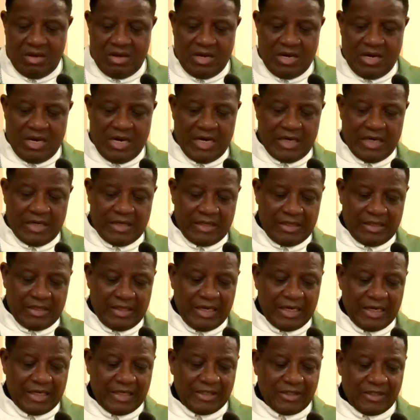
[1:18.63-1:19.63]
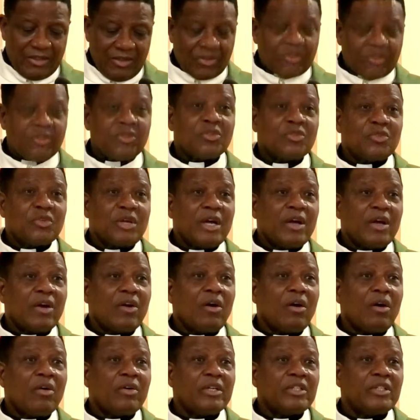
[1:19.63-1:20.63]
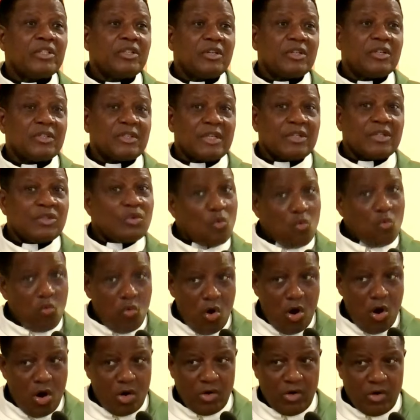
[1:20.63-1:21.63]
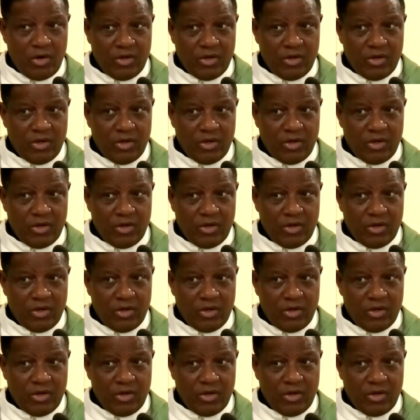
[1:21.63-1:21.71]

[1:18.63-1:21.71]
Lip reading: And that is also to encourage us and to warn